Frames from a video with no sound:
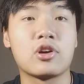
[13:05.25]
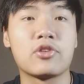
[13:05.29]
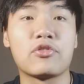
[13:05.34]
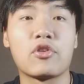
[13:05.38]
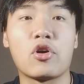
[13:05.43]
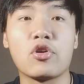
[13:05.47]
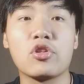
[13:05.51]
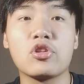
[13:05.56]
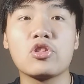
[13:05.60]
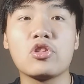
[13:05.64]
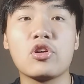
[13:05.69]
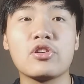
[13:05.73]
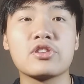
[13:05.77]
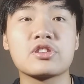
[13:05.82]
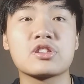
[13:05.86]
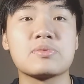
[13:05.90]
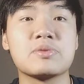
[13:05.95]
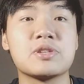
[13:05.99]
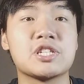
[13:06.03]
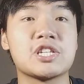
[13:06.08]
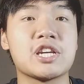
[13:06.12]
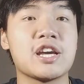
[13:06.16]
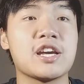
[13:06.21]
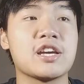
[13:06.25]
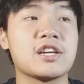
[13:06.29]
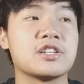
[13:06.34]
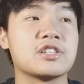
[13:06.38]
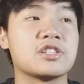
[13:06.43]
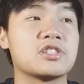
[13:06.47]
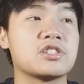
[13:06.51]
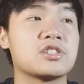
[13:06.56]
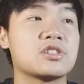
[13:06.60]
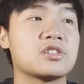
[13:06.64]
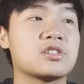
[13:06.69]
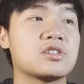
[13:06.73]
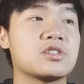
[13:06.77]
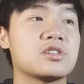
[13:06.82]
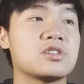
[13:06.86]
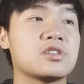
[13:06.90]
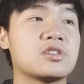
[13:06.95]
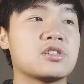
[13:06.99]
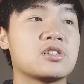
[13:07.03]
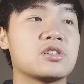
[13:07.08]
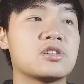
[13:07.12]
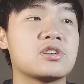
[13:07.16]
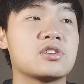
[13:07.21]
If all the laws can be changed,
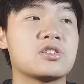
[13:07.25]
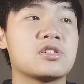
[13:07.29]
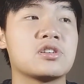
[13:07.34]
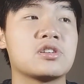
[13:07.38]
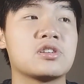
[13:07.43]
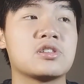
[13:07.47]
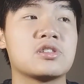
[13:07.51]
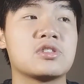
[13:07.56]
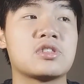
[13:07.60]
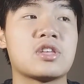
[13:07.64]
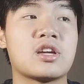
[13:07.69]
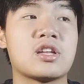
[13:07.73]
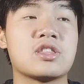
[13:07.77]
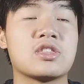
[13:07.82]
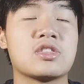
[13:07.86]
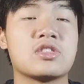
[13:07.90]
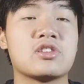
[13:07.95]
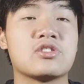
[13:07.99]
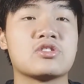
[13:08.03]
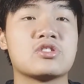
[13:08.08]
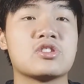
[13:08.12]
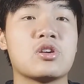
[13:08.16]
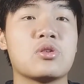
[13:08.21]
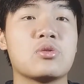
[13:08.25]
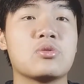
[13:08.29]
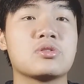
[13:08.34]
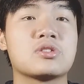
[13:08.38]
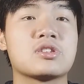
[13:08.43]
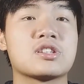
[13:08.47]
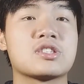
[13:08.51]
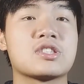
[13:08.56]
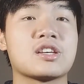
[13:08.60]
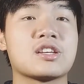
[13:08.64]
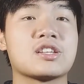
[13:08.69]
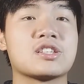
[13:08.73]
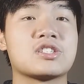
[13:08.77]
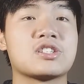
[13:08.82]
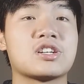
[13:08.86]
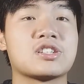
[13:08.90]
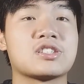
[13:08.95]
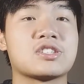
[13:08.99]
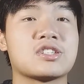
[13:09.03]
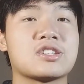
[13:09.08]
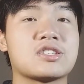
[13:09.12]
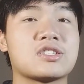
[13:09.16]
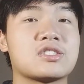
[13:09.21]
then there's no such thing as
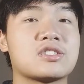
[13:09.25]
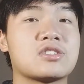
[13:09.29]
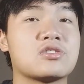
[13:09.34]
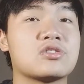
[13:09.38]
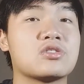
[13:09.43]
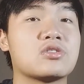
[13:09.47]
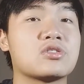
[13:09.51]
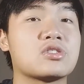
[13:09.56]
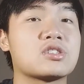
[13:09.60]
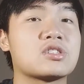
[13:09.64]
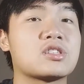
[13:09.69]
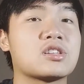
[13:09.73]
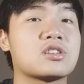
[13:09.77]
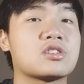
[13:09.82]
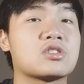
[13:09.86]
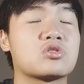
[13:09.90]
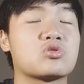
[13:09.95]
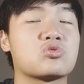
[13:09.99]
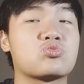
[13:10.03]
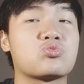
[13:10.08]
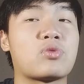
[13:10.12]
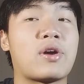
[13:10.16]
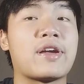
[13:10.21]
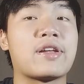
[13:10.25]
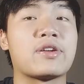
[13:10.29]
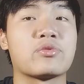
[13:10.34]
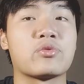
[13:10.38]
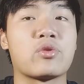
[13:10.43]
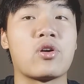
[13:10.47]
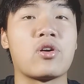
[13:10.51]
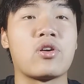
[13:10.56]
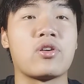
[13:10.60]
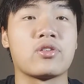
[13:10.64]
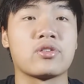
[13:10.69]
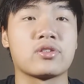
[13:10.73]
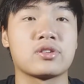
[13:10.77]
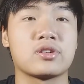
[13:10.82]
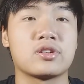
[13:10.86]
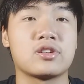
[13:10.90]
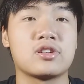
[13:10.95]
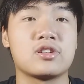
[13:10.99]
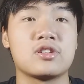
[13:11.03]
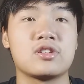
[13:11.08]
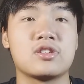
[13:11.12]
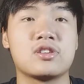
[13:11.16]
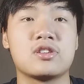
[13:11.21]
justice. There's no such thing as right and wrong,
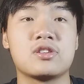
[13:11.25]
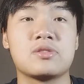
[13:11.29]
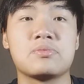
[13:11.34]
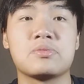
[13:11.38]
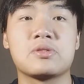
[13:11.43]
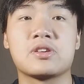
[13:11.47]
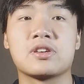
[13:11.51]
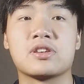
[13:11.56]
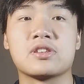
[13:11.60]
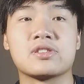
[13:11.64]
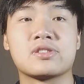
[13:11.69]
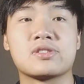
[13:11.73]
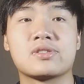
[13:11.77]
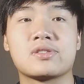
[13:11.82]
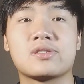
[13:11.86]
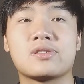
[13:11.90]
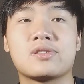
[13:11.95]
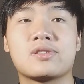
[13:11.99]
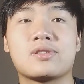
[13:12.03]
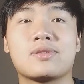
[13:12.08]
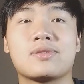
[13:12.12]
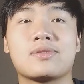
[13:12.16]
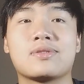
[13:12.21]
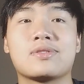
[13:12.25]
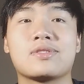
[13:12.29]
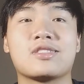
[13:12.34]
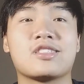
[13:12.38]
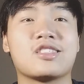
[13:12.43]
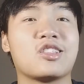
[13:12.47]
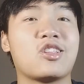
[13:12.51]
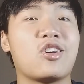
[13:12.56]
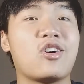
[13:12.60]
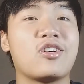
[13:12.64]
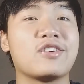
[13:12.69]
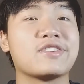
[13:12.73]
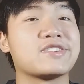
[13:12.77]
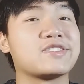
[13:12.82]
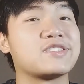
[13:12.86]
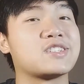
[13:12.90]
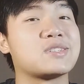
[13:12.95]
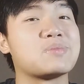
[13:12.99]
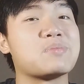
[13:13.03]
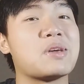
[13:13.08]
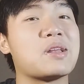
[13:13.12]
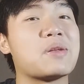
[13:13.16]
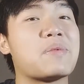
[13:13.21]
because the laws are
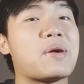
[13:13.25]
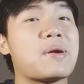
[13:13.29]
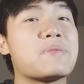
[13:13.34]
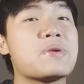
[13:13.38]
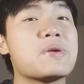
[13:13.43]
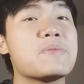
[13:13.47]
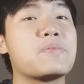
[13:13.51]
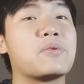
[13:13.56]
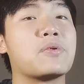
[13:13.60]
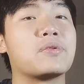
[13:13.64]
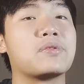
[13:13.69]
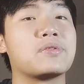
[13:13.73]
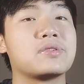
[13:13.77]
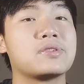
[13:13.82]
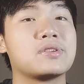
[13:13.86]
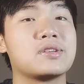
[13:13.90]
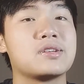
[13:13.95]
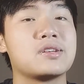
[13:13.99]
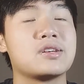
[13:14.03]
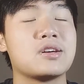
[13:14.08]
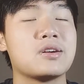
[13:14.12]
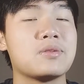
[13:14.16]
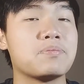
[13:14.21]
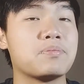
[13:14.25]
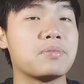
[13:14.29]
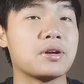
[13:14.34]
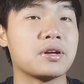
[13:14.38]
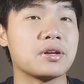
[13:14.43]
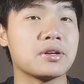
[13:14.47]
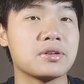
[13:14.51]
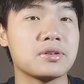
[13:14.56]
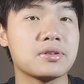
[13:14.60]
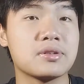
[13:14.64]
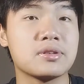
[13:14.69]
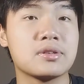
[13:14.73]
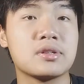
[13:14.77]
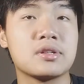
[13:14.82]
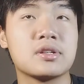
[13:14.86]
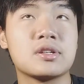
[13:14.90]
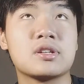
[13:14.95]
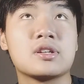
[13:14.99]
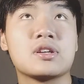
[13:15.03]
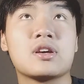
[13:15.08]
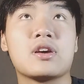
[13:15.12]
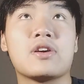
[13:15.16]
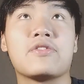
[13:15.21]
just made up by people. But
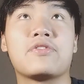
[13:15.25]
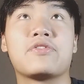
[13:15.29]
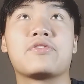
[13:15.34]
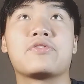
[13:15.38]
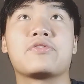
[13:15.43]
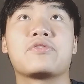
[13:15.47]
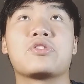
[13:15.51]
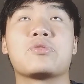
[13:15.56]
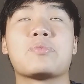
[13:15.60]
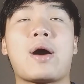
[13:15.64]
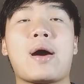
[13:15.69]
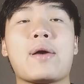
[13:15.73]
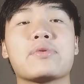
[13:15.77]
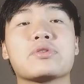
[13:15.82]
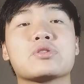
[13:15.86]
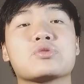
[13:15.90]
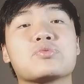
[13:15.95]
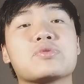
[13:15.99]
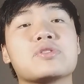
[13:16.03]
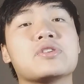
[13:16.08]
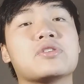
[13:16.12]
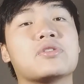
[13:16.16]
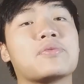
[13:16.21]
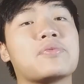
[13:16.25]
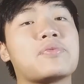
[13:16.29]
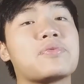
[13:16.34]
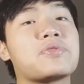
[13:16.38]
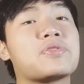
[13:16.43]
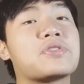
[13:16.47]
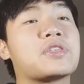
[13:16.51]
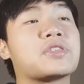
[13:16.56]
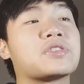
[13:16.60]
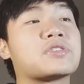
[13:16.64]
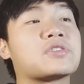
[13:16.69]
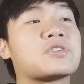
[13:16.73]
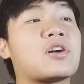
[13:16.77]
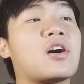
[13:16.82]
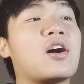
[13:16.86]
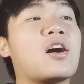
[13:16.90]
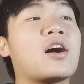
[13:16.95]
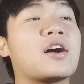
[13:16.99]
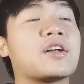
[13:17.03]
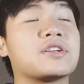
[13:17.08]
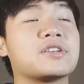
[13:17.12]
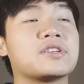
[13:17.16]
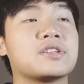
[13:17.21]
if the Bible is real, then
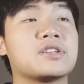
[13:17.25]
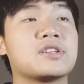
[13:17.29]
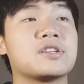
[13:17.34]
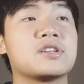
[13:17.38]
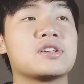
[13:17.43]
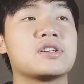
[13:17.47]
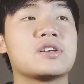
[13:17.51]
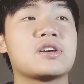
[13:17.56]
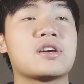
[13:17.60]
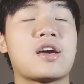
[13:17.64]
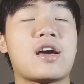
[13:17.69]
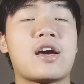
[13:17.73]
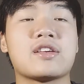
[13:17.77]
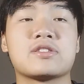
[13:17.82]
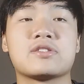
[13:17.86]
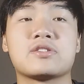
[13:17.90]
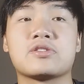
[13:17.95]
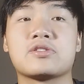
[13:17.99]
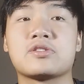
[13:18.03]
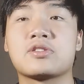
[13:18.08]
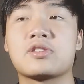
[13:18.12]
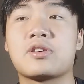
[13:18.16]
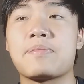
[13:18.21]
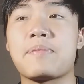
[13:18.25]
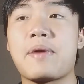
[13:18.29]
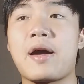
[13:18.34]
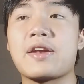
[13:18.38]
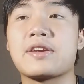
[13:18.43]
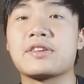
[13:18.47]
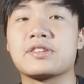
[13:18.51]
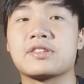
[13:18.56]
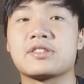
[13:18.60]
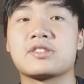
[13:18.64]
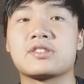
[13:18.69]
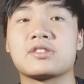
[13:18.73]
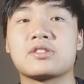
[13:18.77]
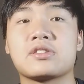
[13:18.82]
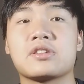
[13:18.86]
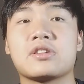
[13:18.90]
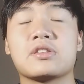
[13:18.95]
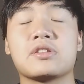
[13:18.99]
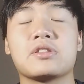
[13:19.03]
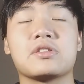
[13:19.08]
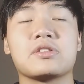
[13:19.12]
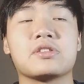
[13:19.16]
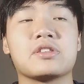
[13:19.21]
God has commanded us.
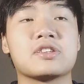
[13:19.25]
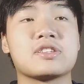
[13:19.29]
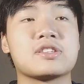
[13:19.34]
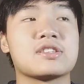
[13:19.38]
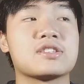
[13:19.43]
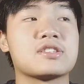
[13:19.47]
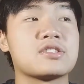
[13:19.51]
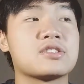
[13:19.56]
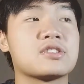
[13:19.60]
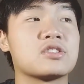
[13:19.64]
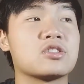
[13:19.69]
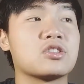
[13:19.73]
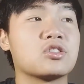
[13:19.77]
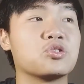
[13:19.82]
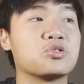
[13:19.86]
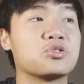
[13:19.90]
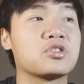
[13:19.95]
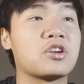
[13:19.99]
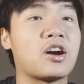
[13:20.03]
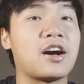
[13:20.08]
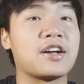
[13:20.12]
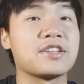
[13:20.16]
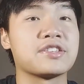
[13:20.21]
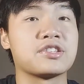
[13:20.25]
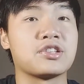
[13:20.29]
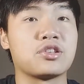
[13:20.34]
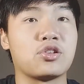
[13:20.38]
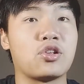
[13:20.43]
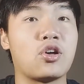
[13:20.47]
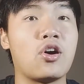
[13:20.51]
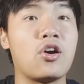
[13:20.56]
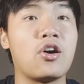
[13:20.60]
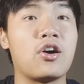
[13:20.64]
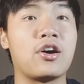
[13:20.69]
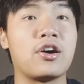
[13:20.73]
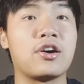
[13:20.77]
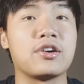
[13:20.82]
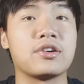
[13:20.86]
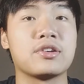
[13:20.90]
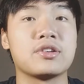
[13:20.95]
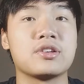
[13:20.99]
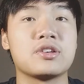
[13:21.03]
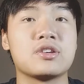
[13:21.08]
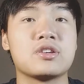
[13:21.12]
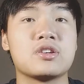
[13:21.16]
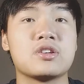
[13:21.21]
This is God's law.